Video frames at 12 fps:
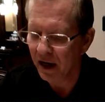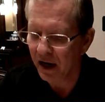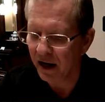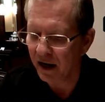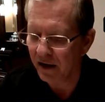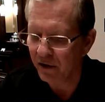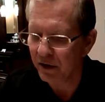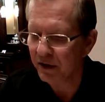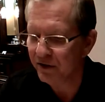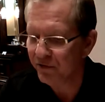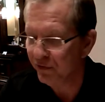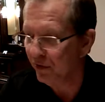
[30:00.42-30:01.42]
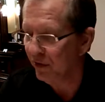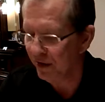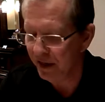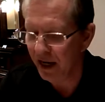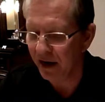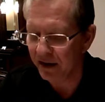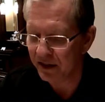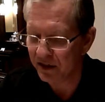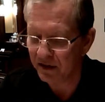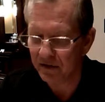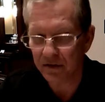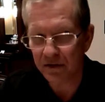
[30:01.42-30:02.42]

uh, is, yeah, is